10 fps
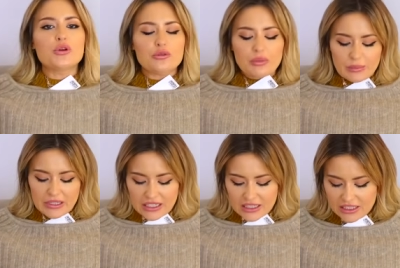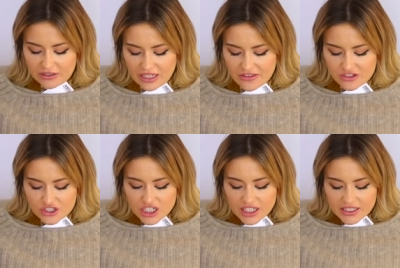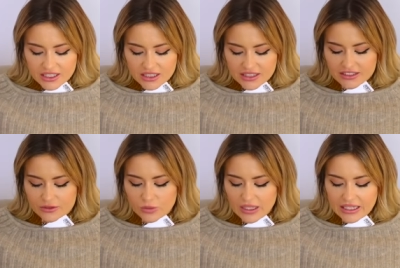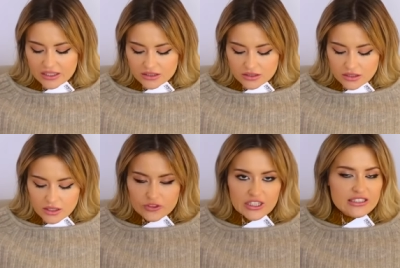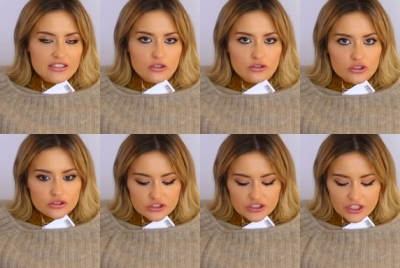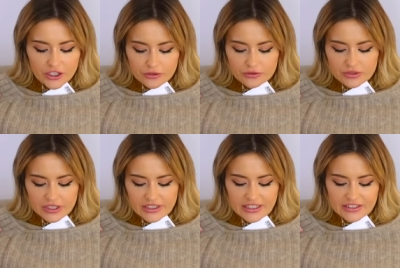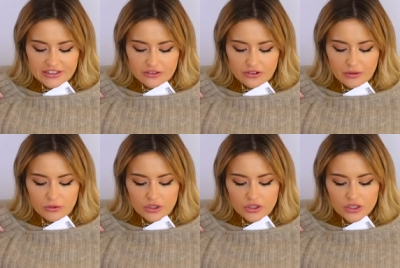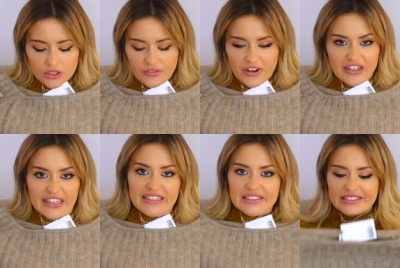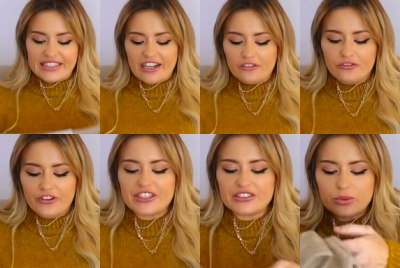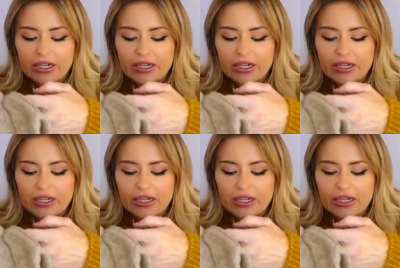boot, maybe like a little leather jacket as well. A nice long duster coat. I think it's a great one. A very easy outfit as